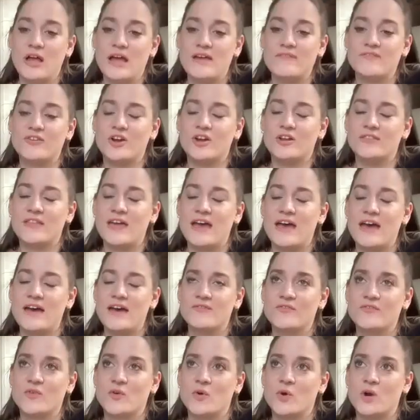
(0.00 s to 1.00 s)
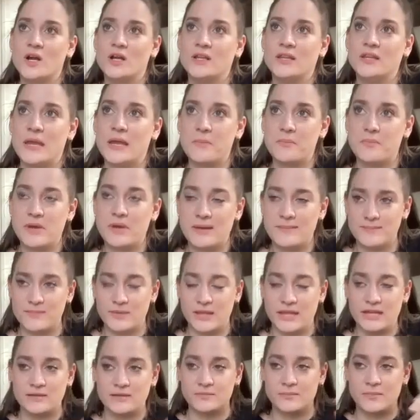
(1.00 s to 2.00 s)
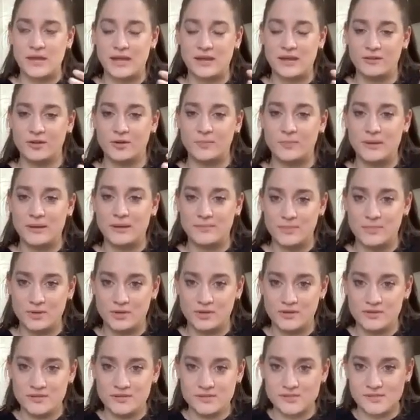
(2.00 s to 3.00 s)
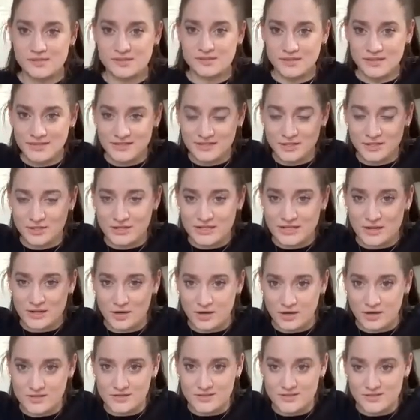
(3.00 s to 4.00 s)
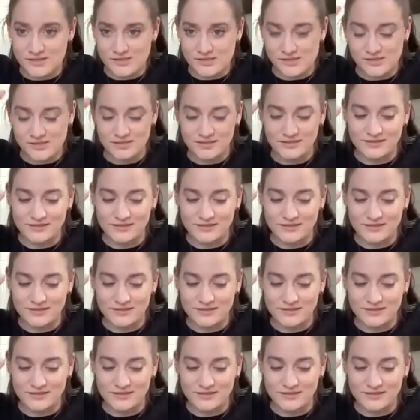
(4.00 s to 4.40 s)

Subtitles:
I've heard that for like paler pit bulls, their ears.